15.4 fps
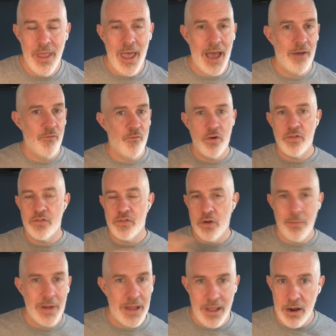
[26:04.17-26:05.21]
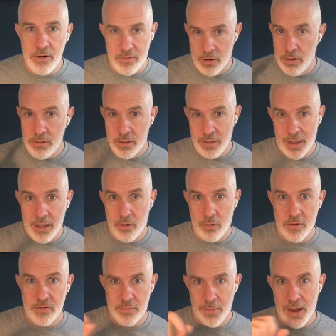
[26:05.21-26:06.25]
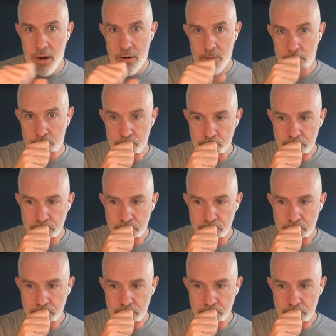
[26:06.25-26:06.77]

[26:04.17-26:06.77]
And for so many years, another thing Chris Mayer